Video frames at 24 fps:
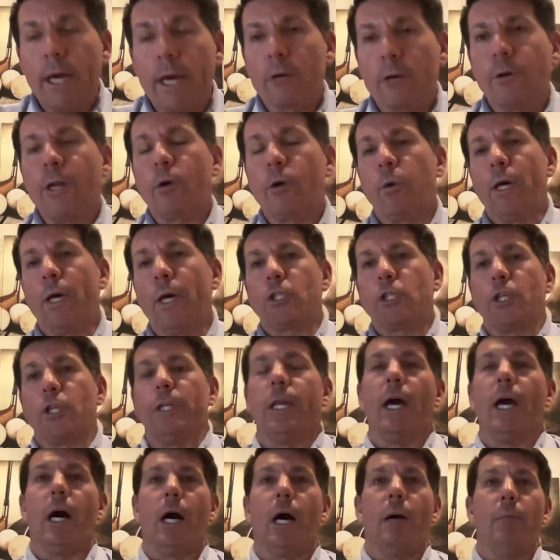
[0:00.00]
Yeah, great
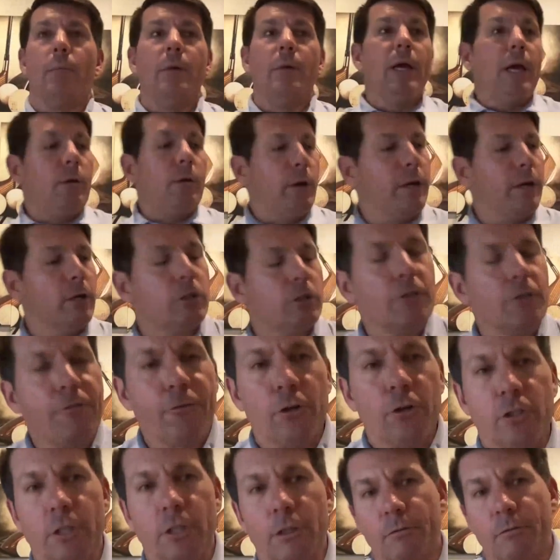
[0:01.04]
question. Here's the
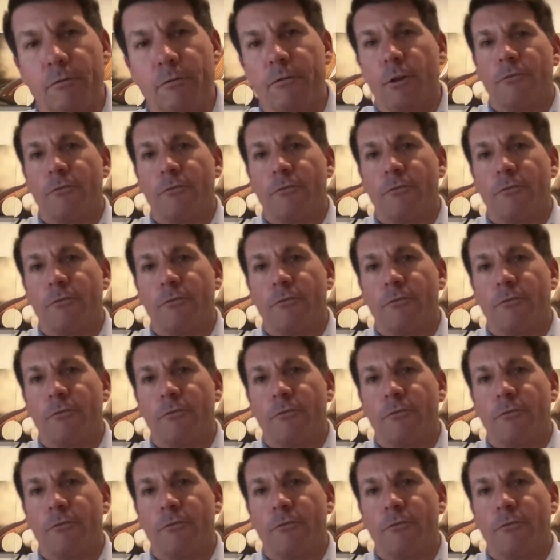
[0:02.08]
first